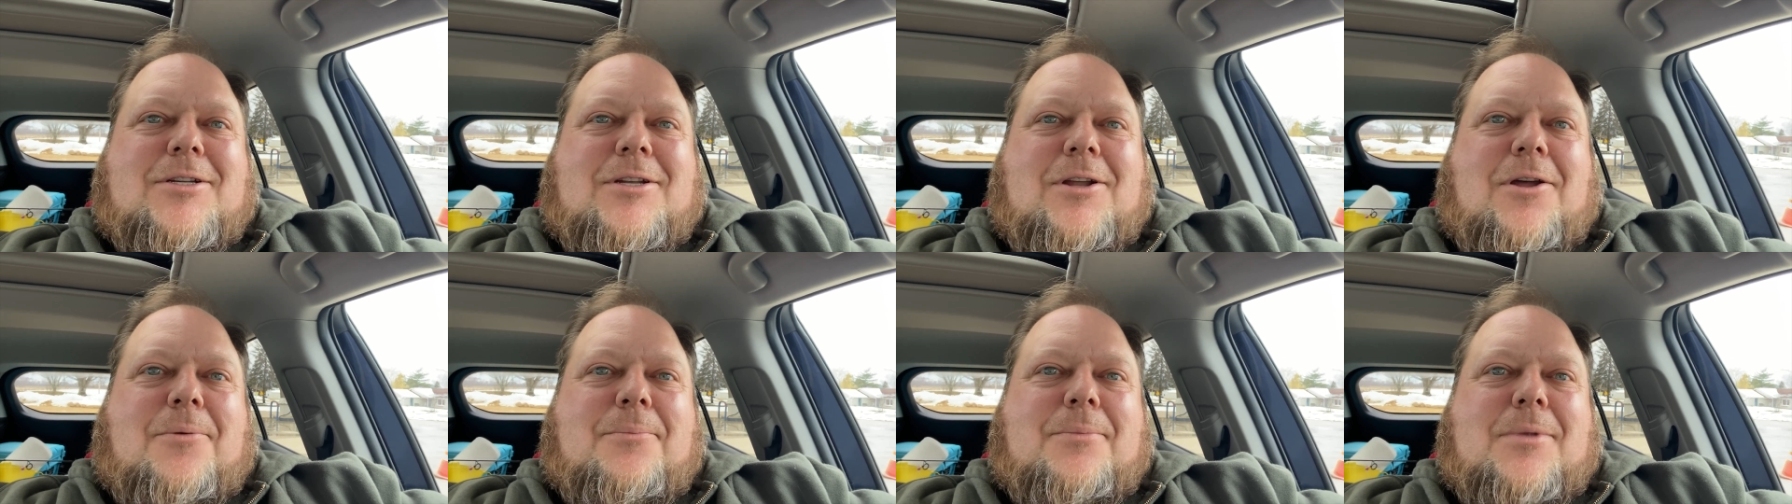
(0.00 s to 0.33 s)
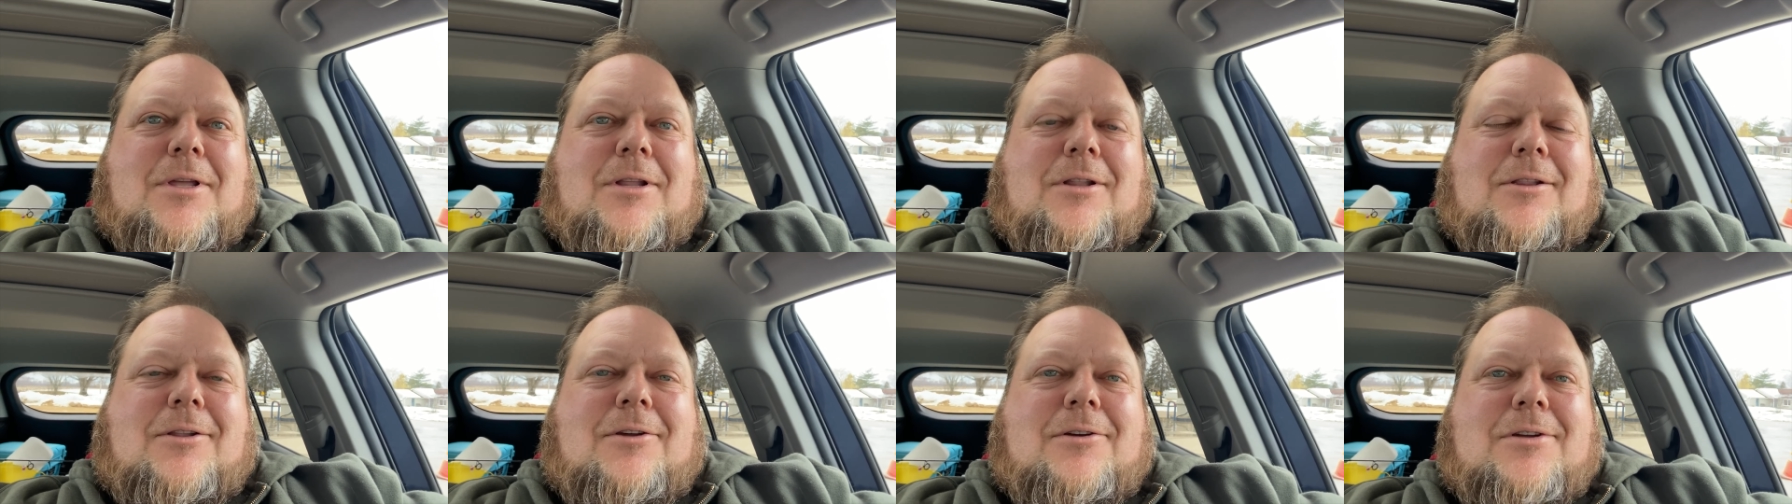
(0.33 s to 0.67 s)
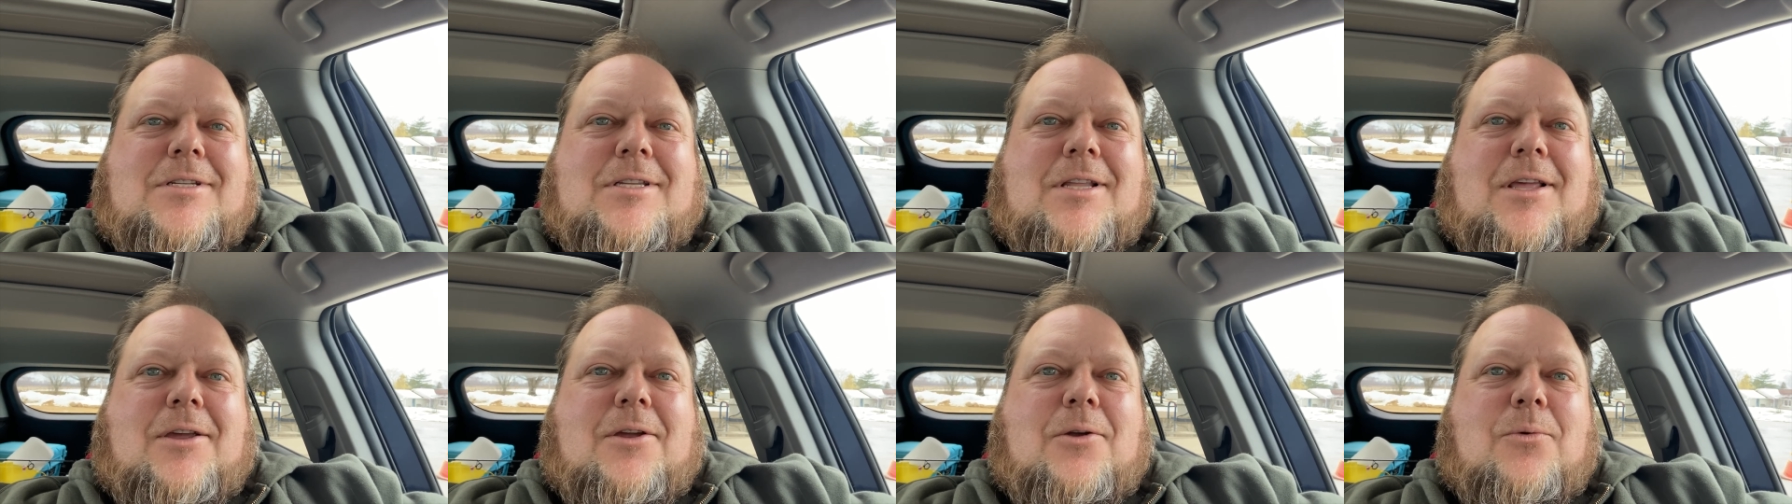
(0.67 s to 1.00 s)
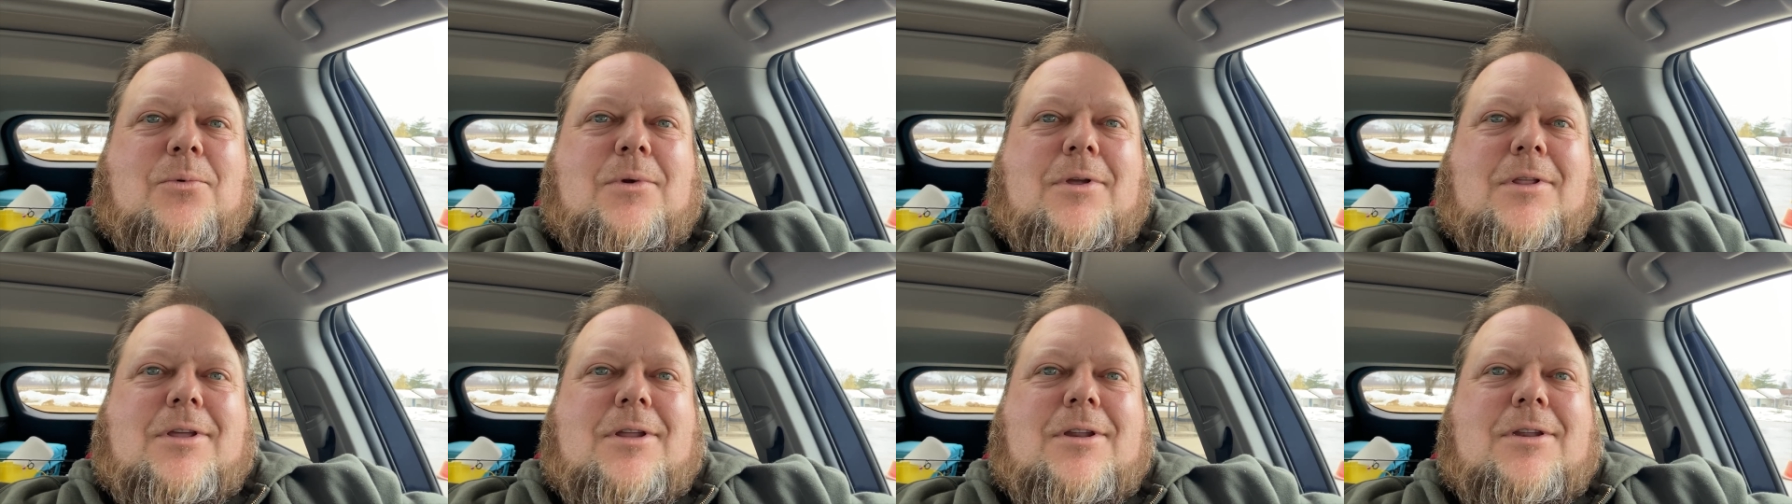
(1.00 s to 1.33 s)
It looks like a
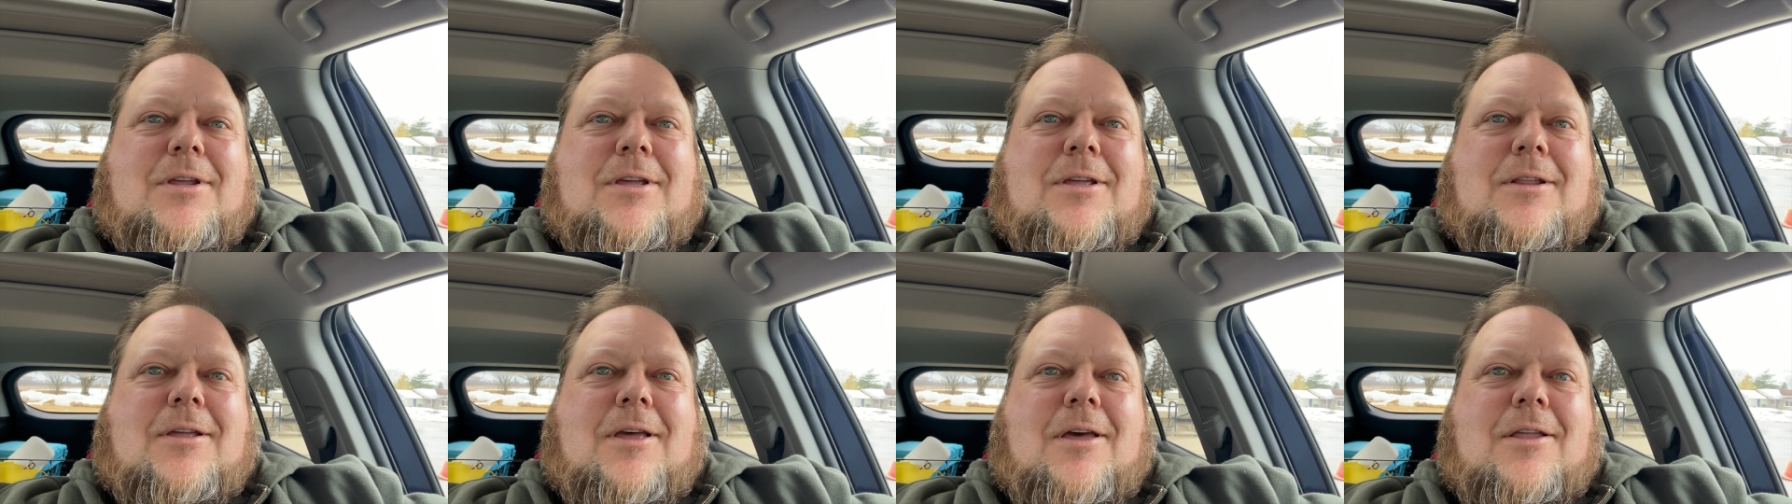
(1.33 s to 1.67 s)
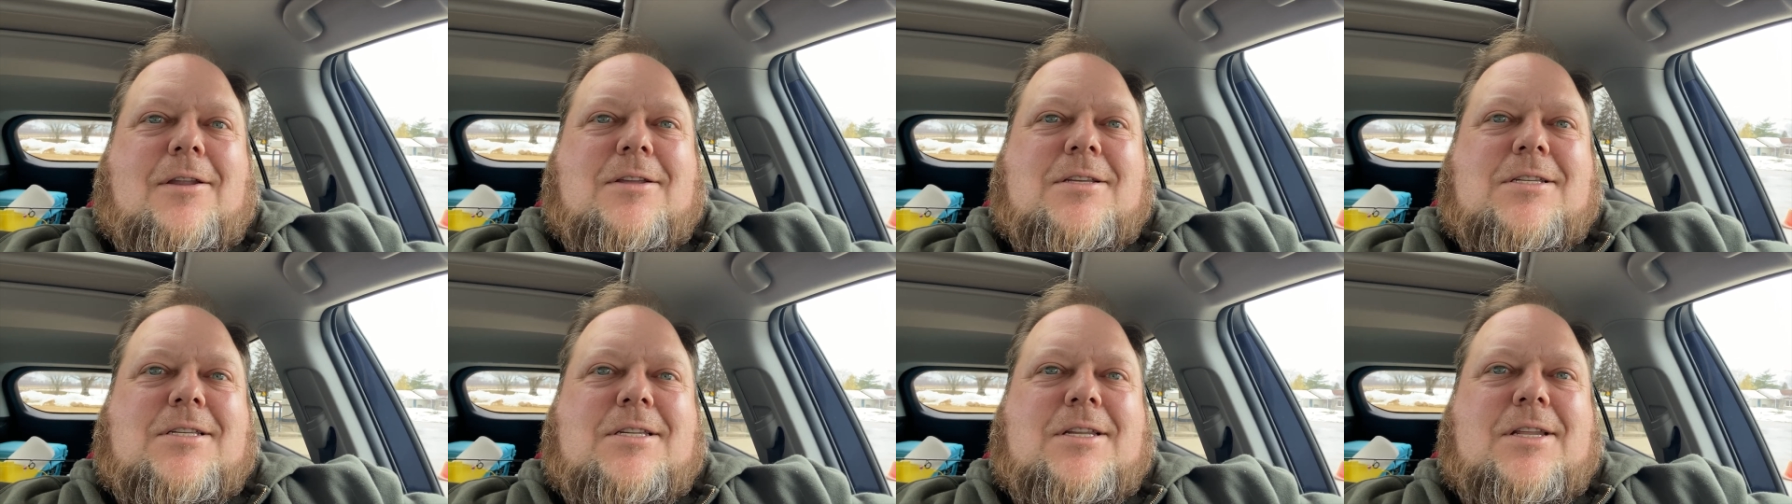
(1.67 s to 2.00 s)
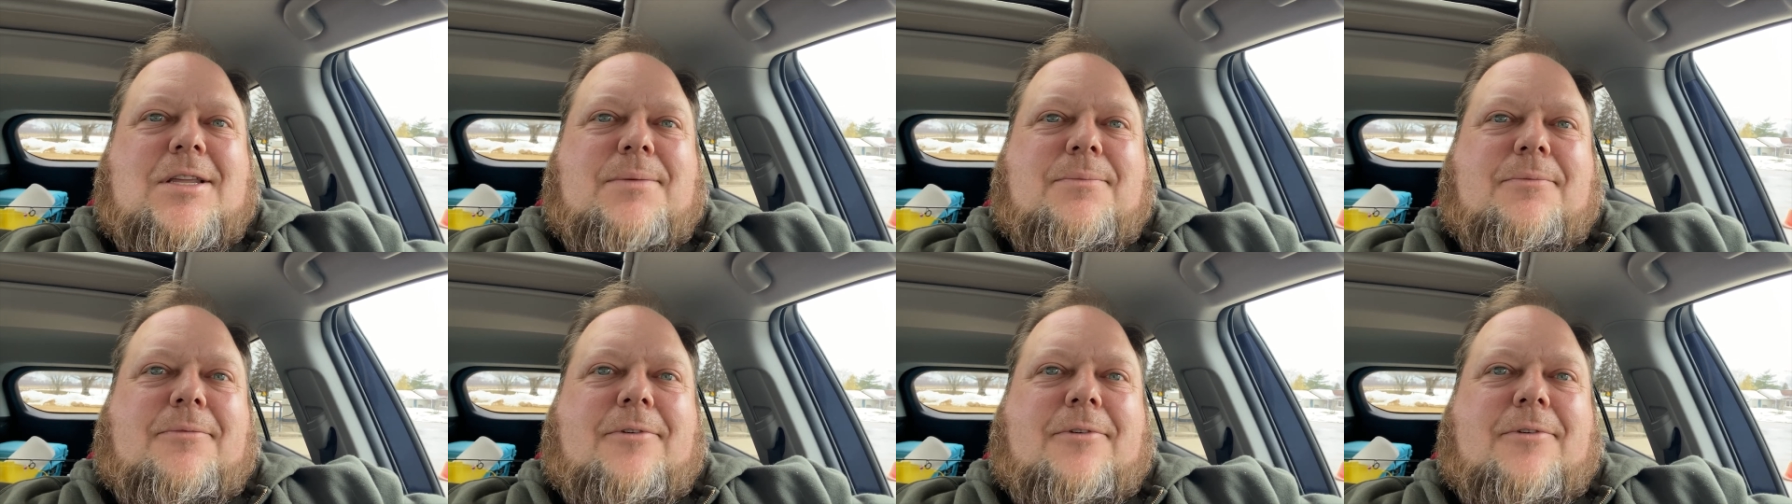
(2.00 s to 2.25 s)
really neat kind of steep